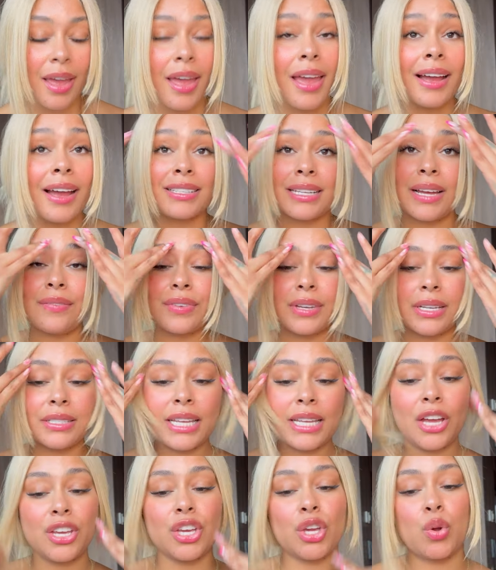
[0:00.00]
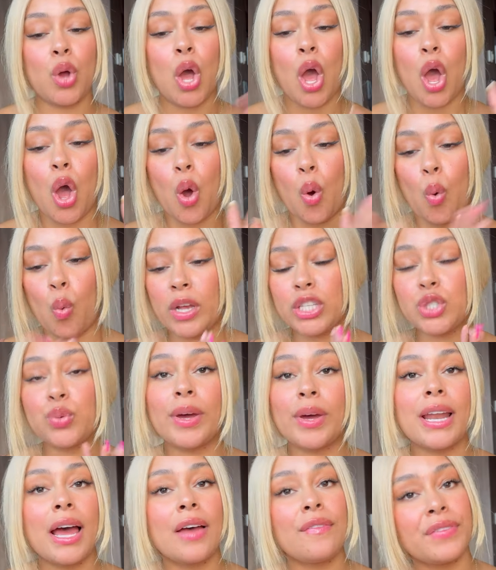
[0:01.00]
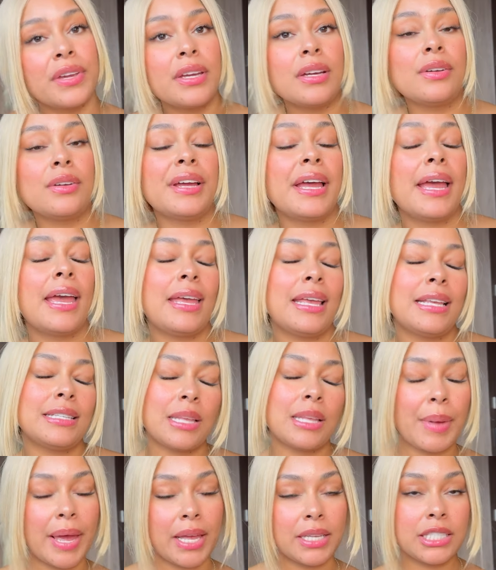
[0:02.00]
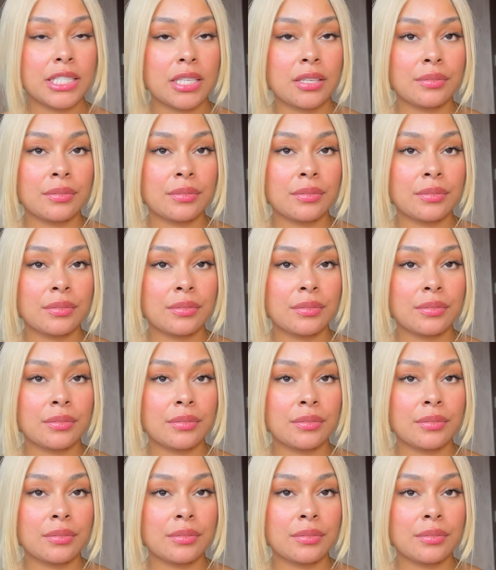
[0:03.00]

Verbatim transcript: because I'm gonna tell you which one I feel is the best.